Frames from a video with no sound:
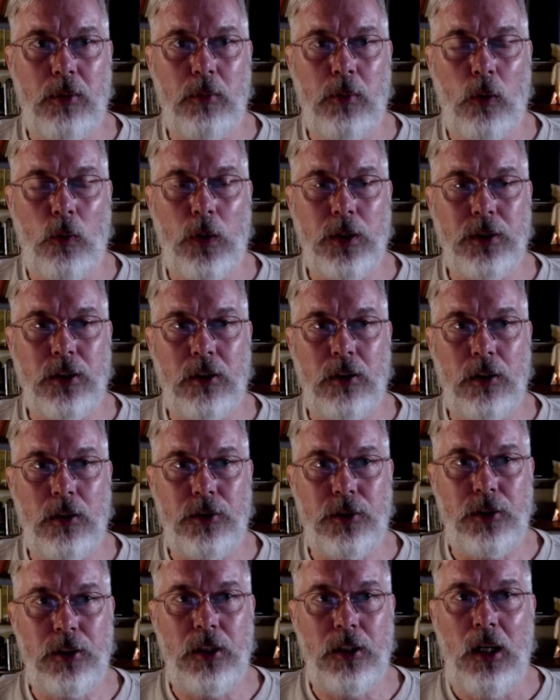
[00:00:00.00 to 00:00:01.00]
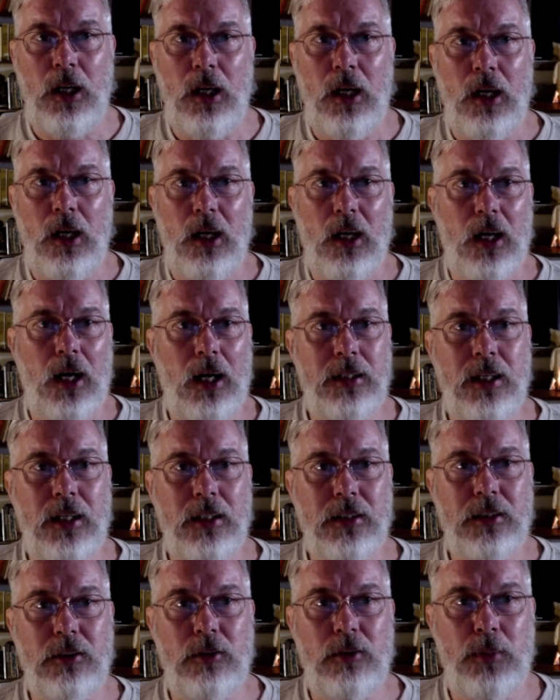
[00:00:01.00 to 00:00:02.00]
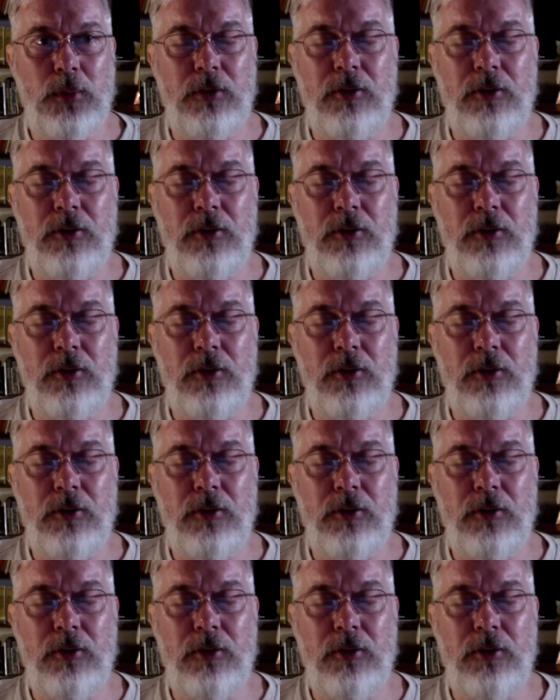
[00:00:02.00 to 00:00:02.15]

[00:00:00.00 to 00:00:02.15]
by Western culture? I'd guess it would be